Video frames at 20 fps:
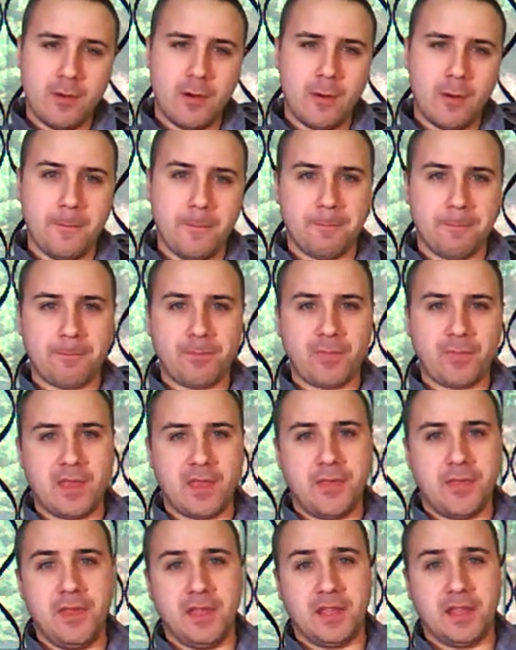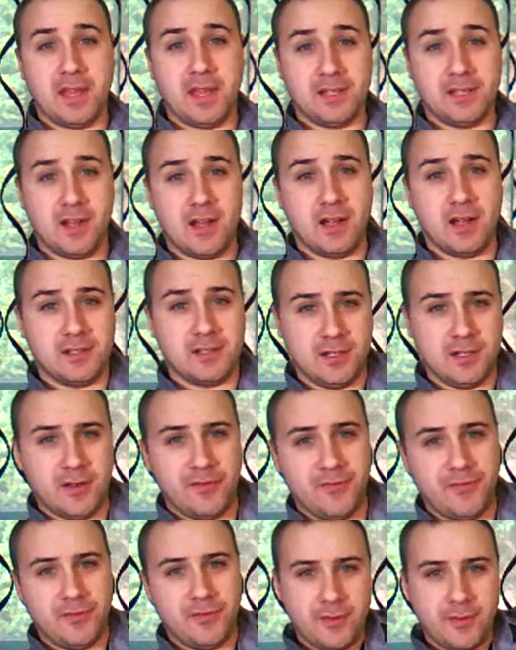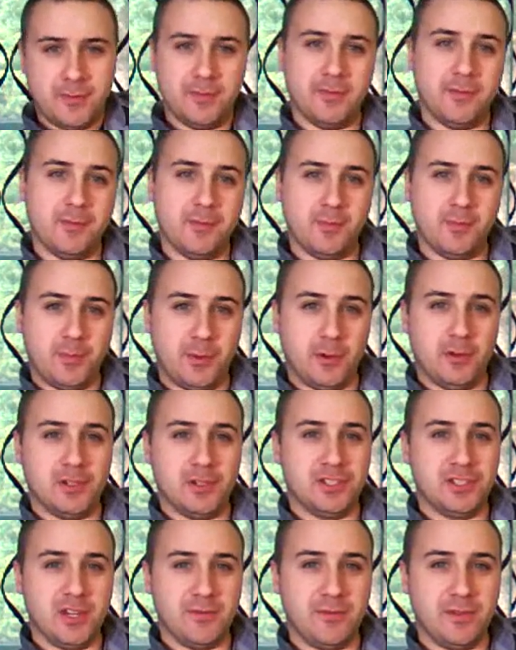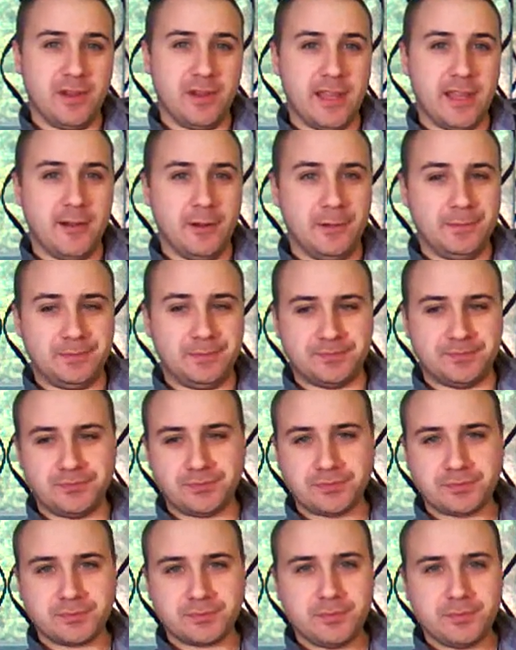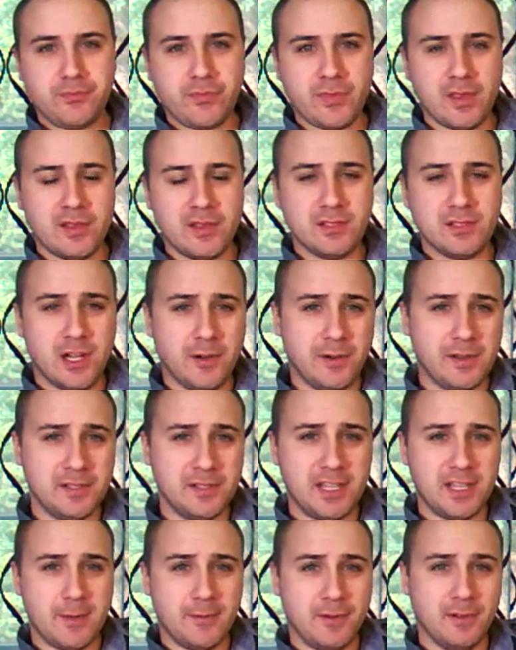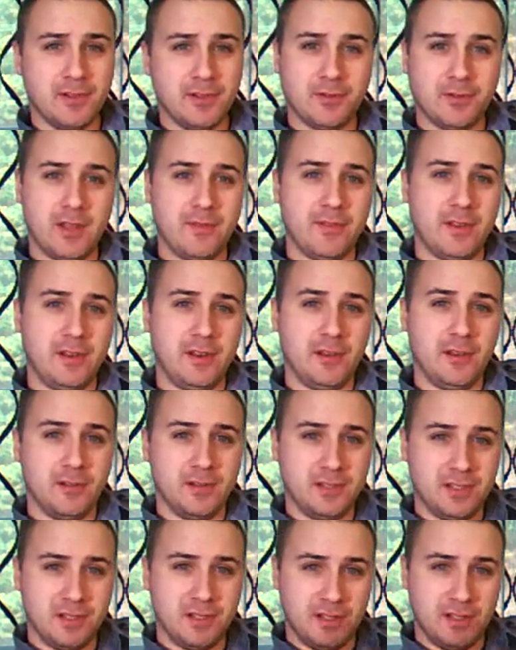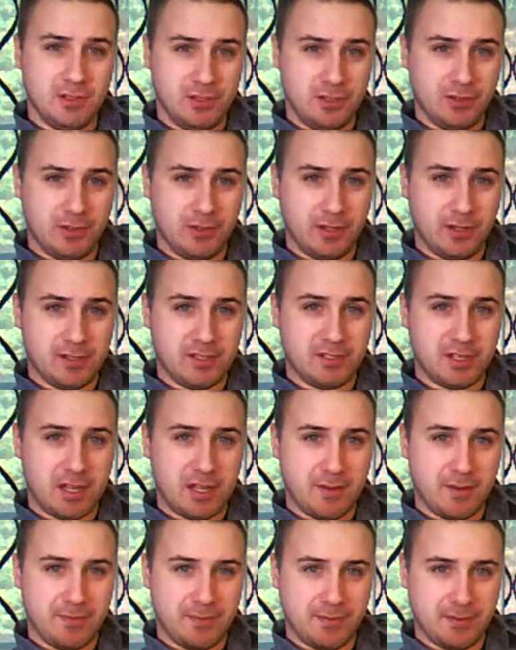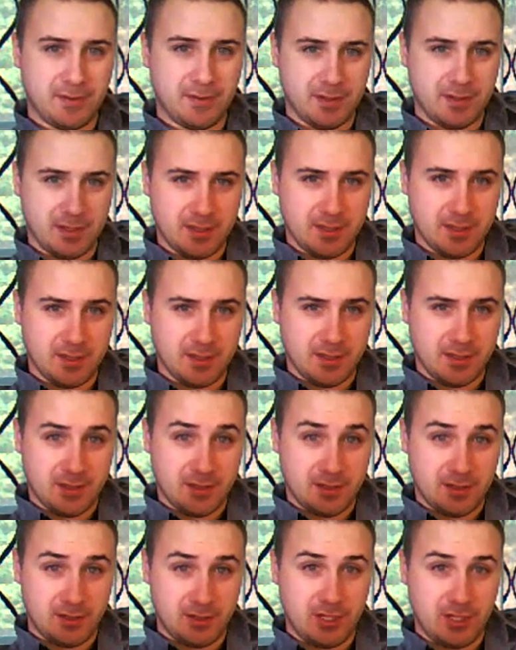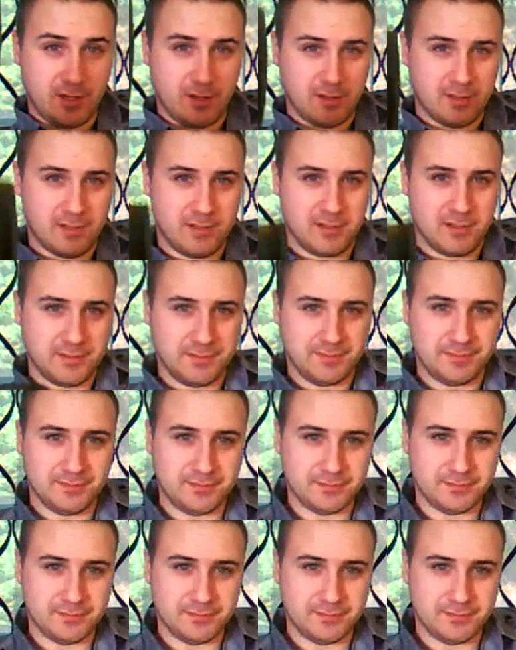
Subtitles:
Well, I think I talked enough bullshit for now. As always, Hammered, great videos. Enjoy your stuff. Cheers.